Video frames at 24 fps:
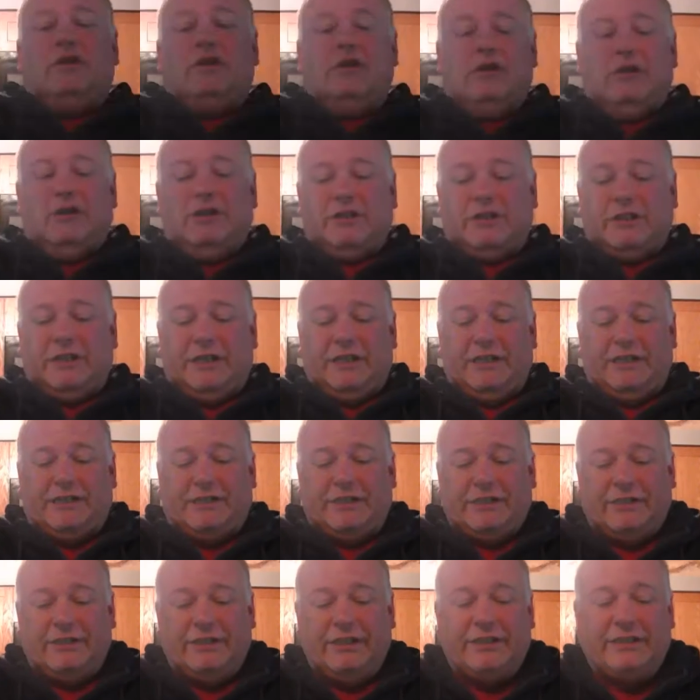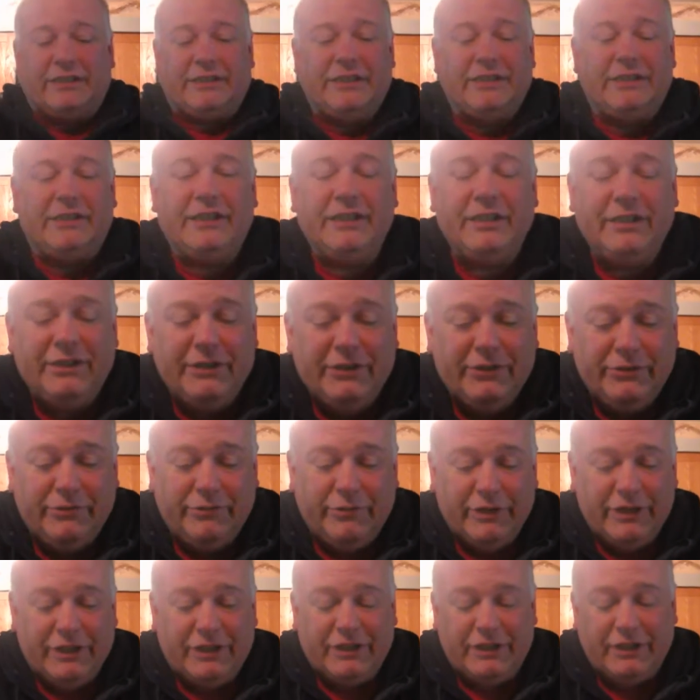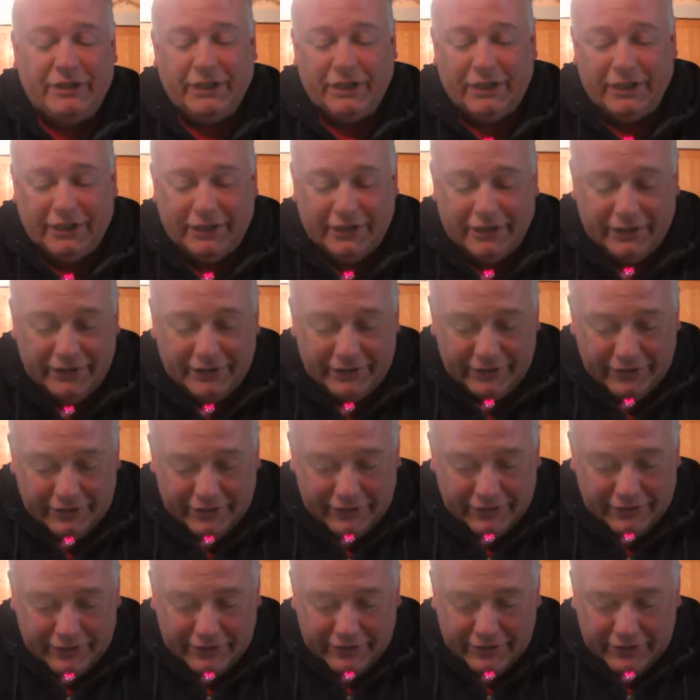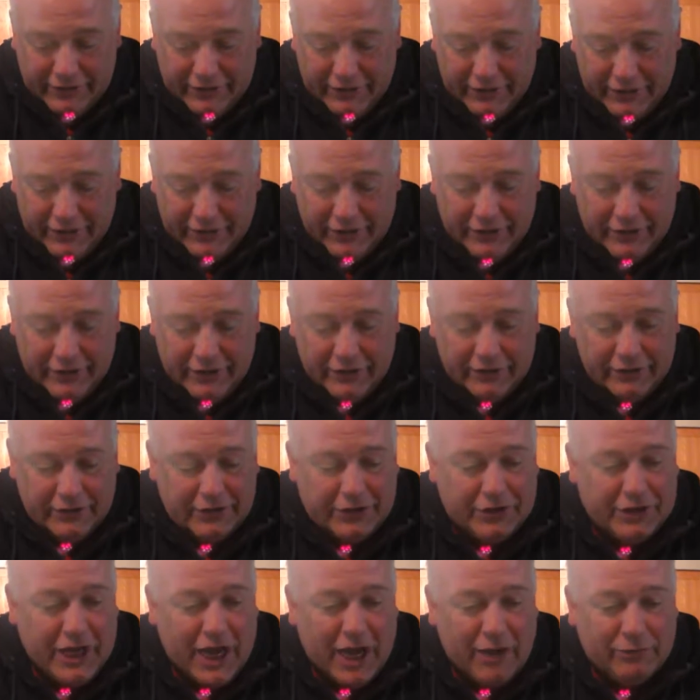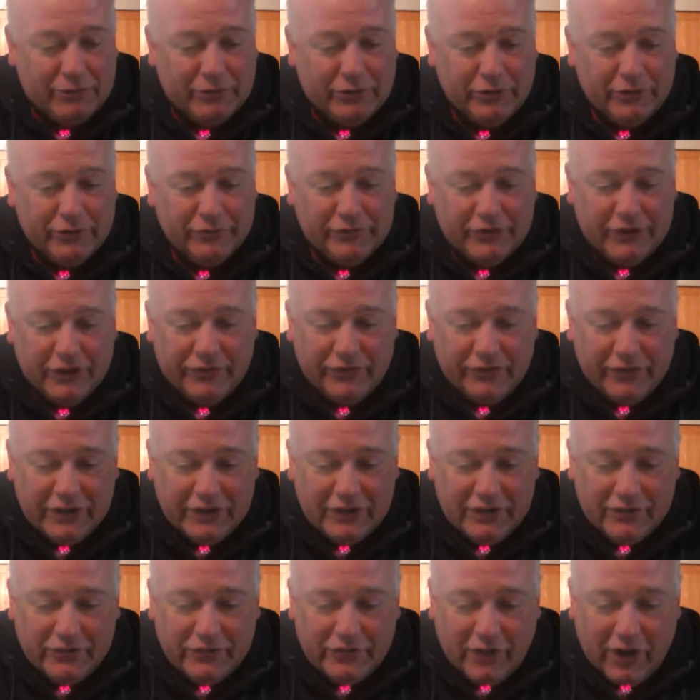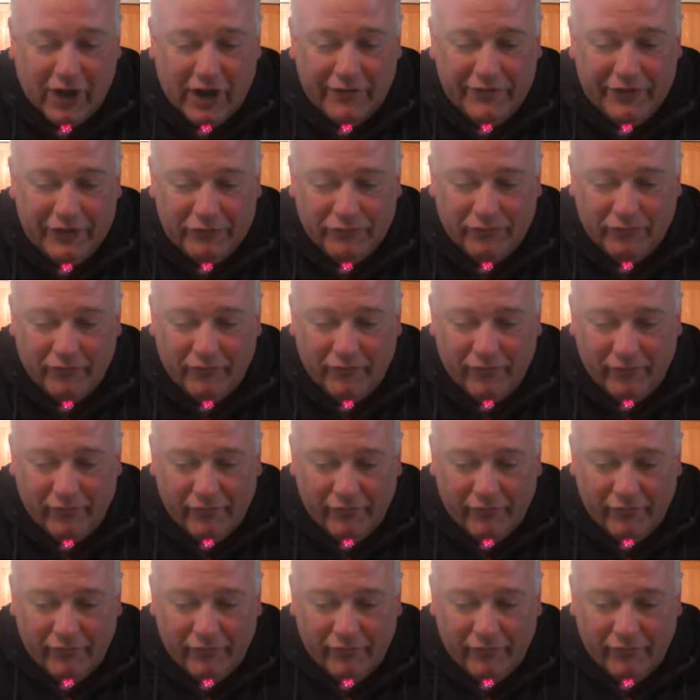Okay, so let's continue with the chapter of defensive driving.